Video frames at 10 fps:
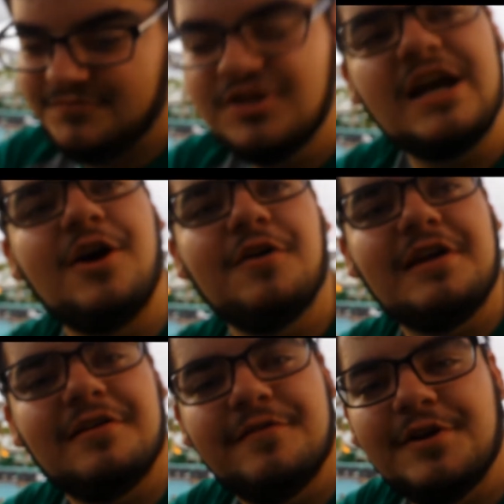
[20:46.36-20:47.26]
got all
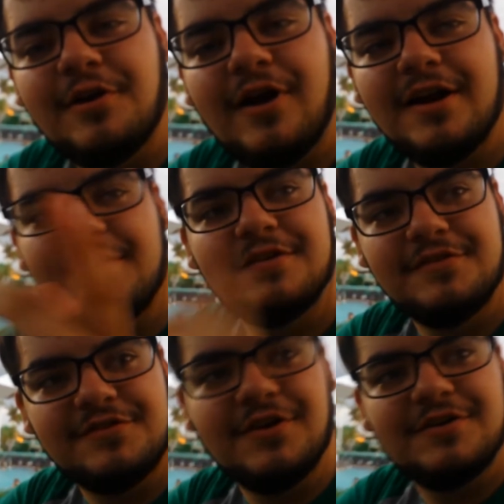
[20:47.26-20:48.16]
that on video, right?
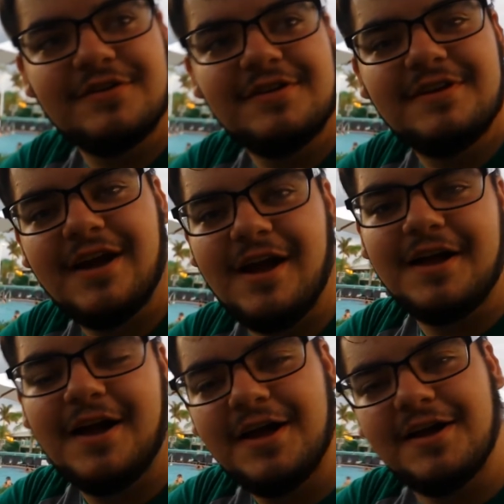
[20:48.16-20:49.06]
It's like, I did. Yeah, I,
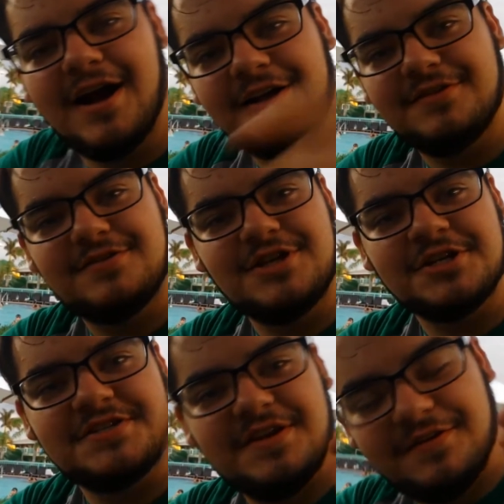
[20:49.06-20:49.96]
I, I
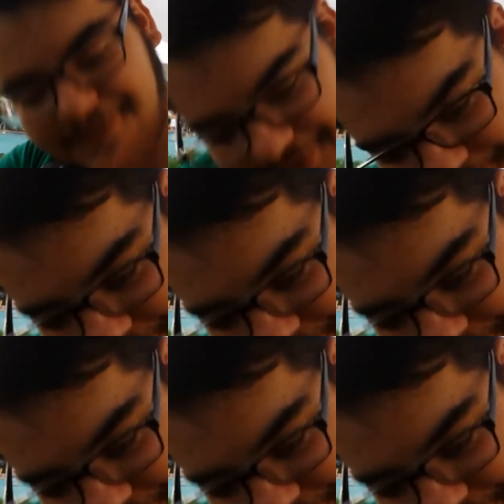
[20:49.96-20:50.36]
checked see your phone.